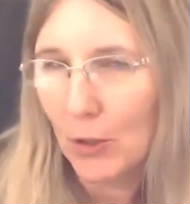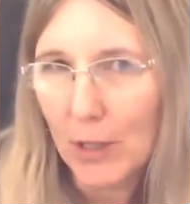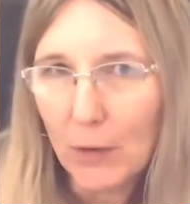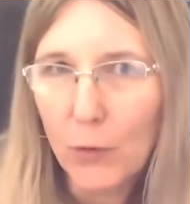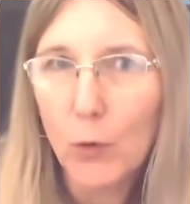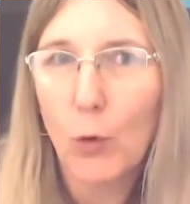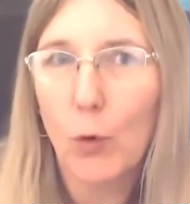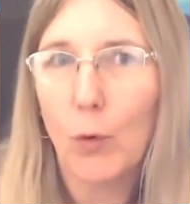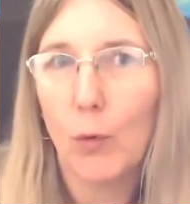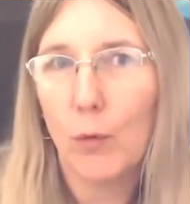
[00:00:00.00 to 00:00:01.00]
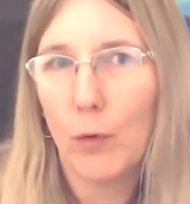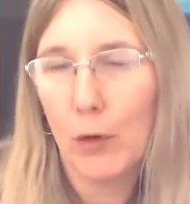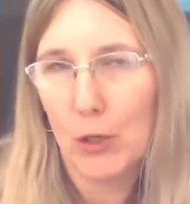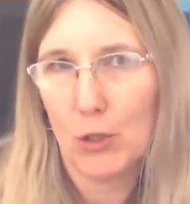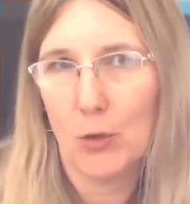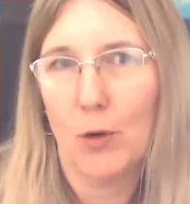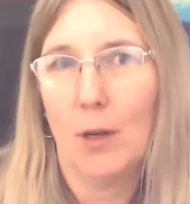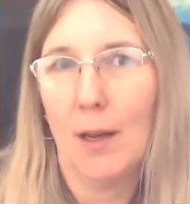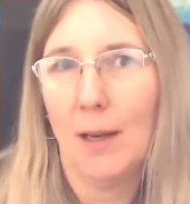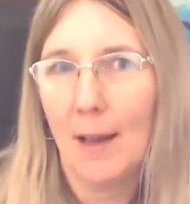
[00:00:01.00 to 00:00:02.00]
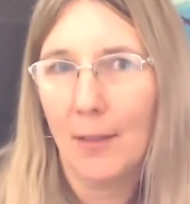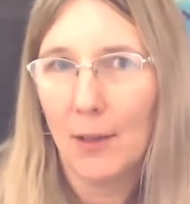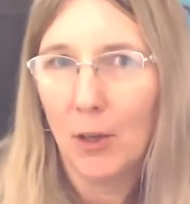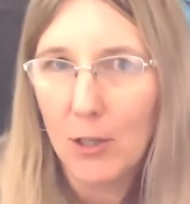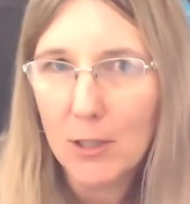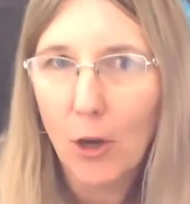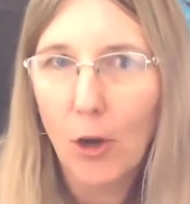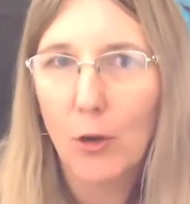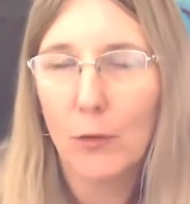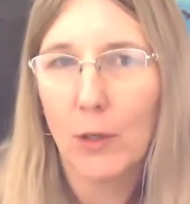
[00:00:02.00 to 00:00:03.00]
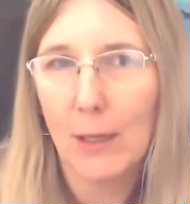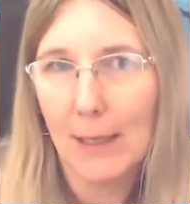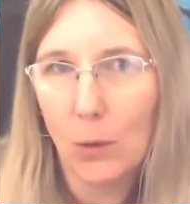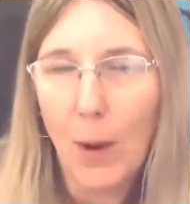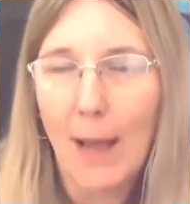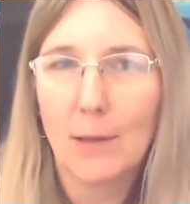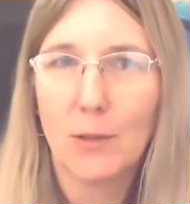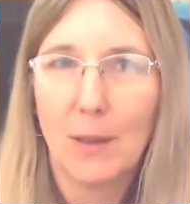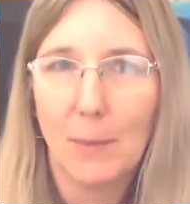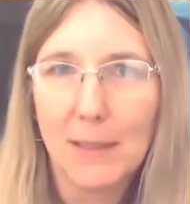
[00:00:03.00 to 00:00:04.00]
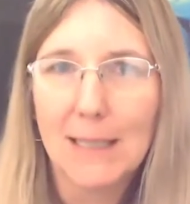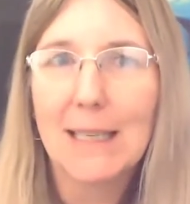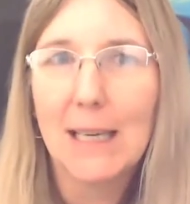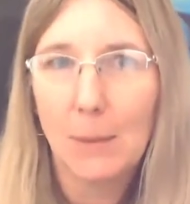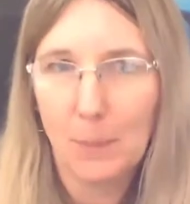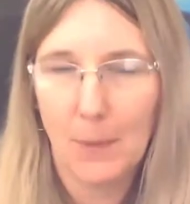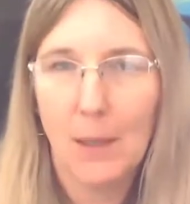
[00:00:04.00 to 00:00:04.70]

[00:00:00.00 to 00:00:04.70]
give your furniture another nice coat of clear wax or something to keep